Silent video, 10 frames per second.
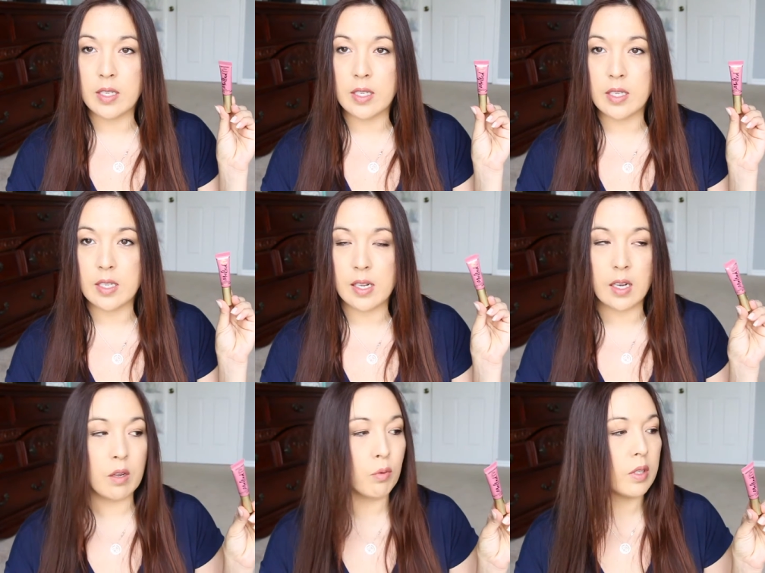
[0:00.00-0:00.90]
This is like
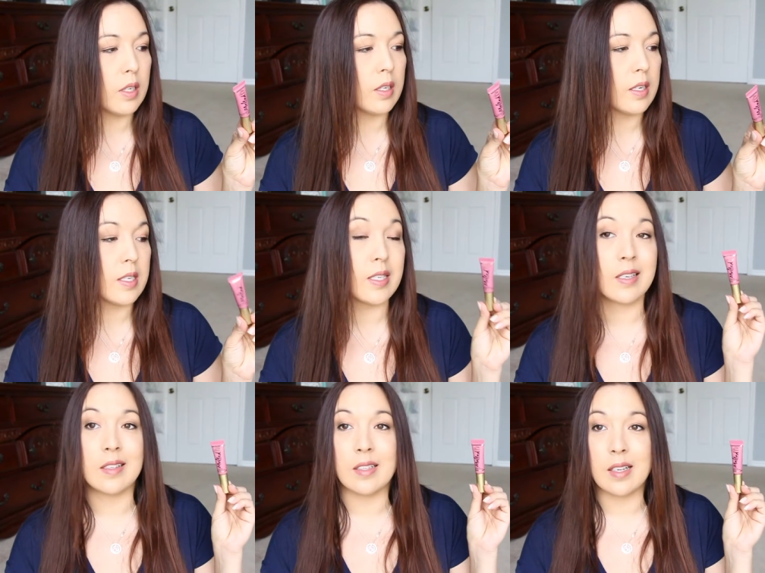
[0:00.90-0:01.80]
a really nice
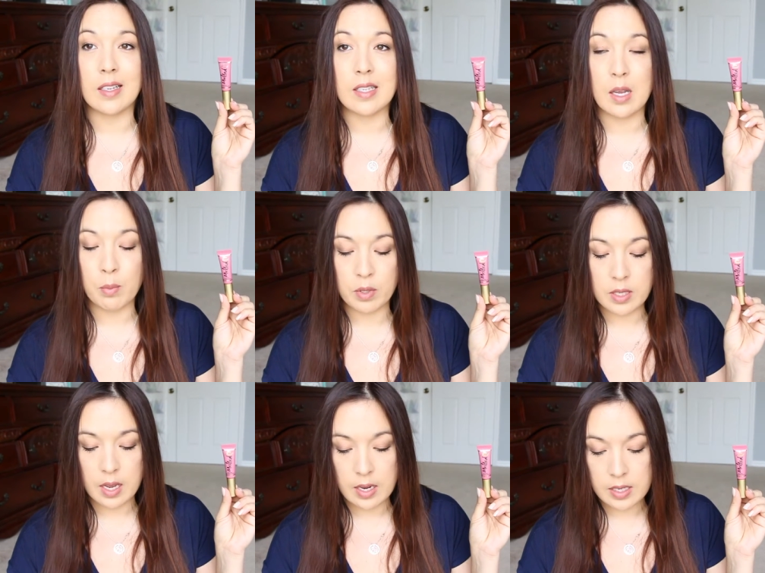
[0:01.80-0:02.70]
deluxe sample
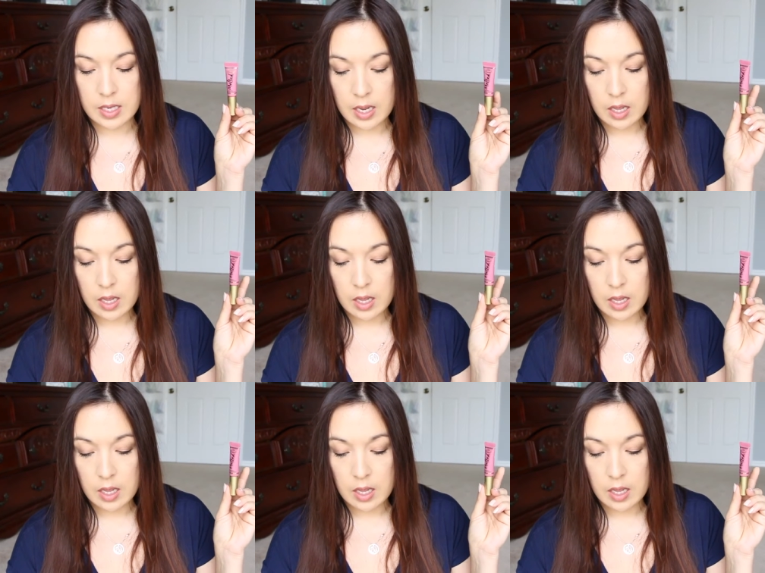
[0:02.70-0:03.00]
size.